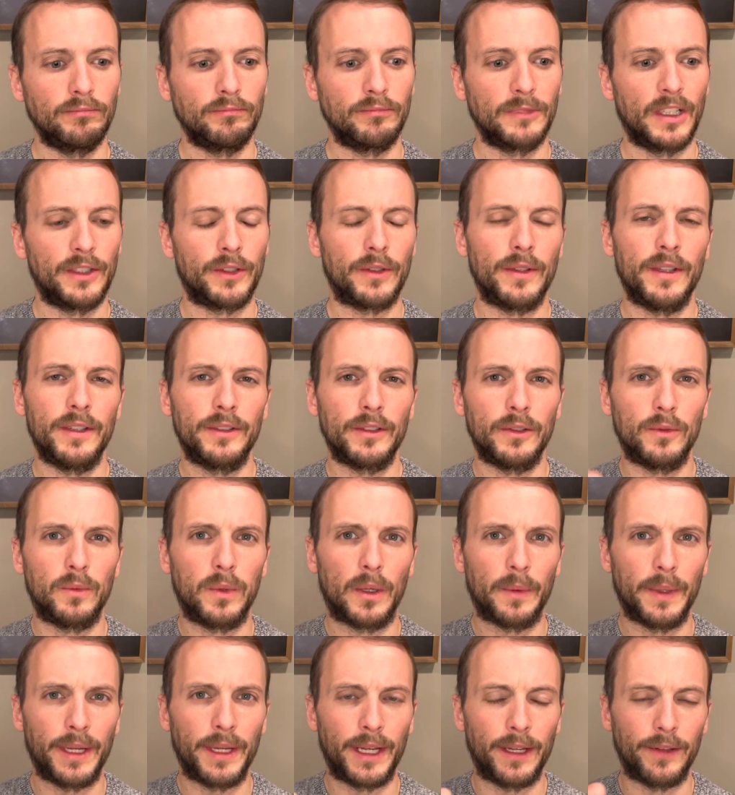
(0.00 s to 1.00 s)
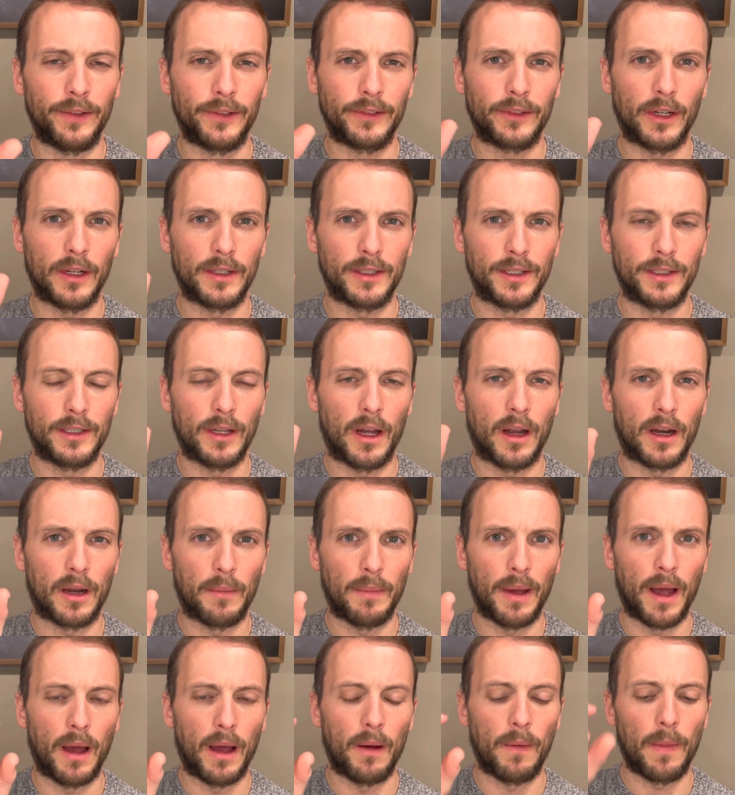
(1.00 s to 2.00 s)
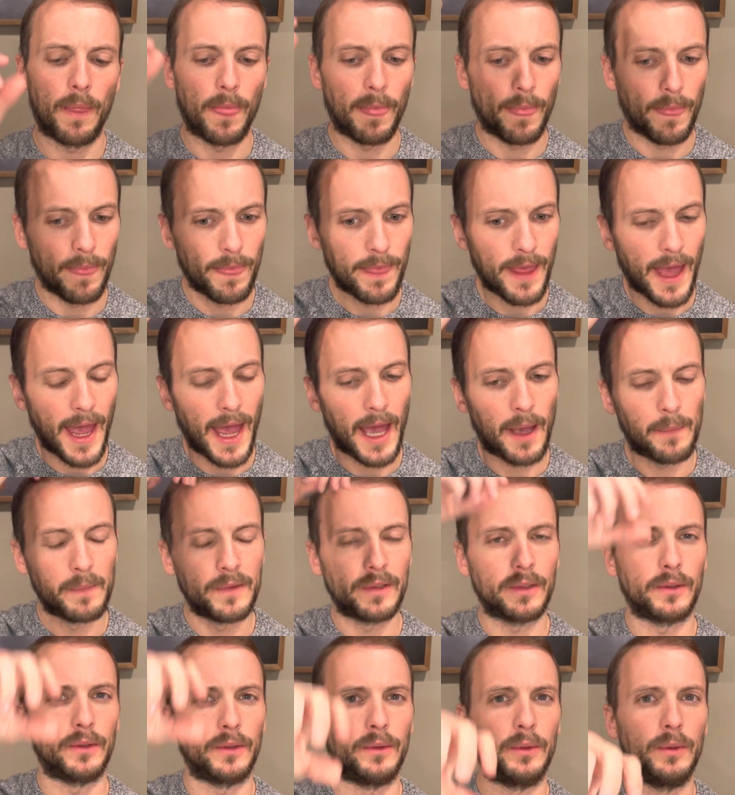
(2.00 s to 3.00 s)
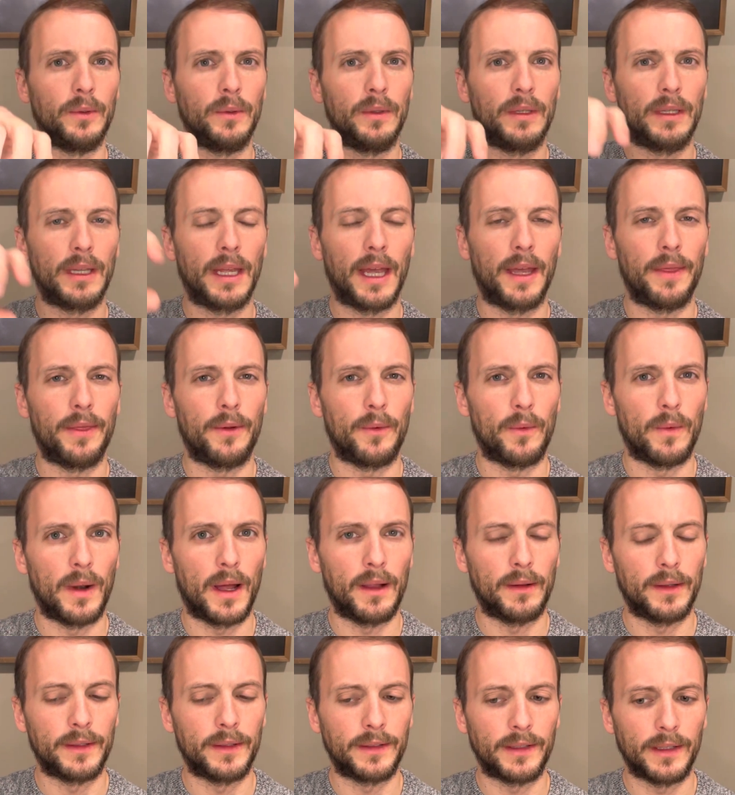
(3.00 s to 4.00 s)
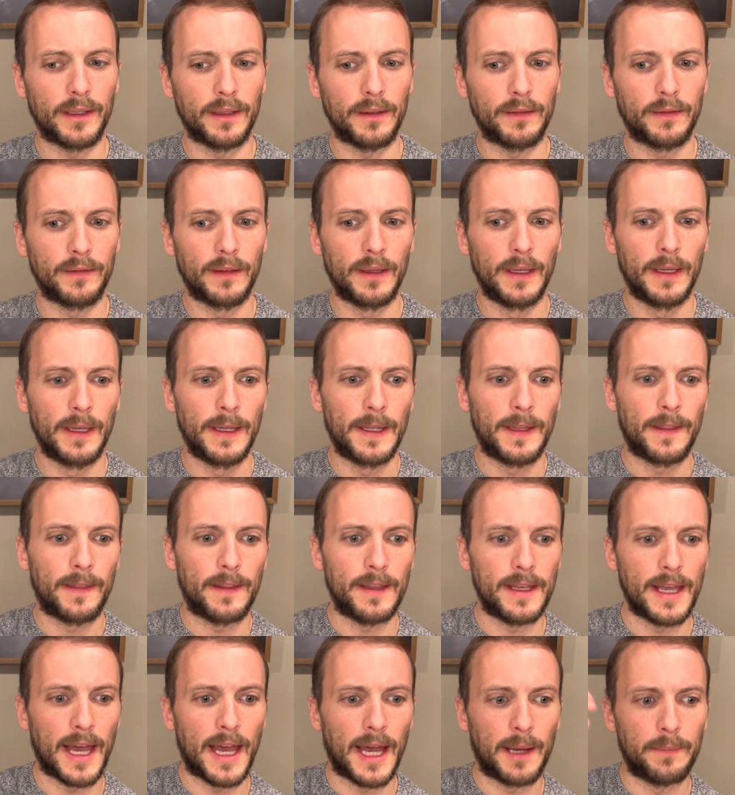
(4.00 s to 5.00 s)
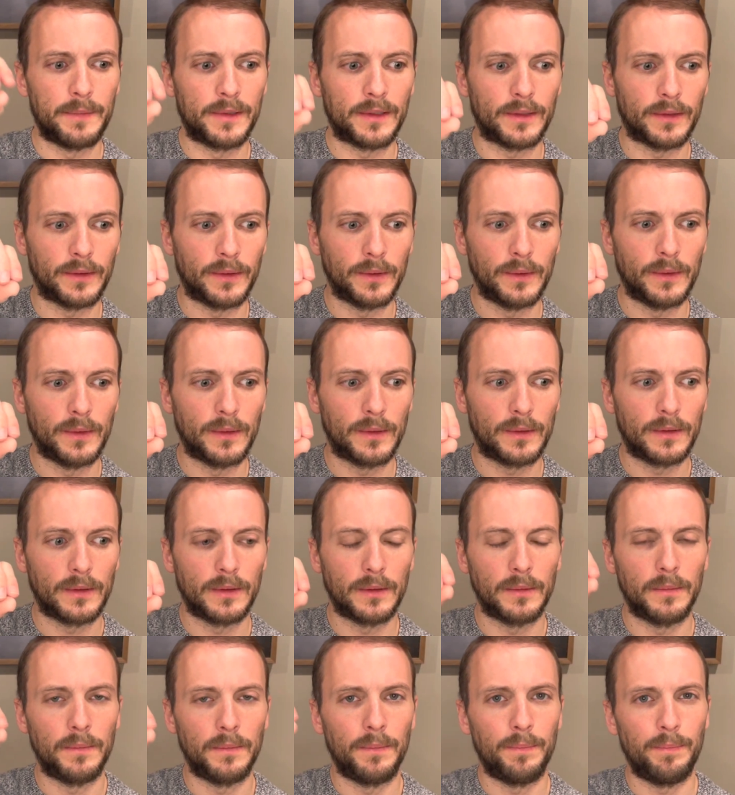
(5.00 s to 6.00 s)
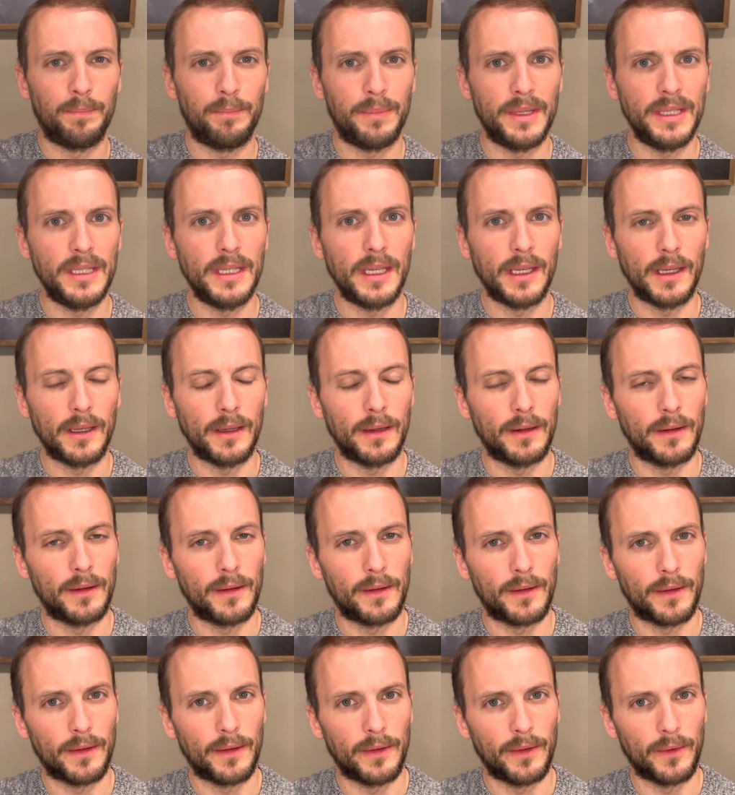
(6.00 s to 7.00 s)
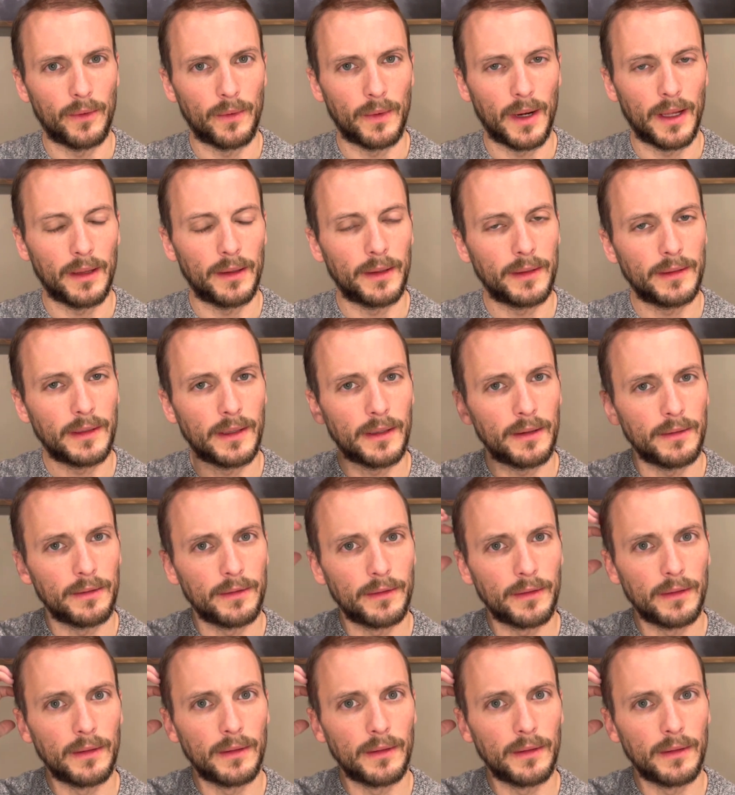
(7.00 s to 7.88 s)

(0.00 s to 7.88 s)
So this is where we can start to talk about the absolute and the relative, the absolute being the relative.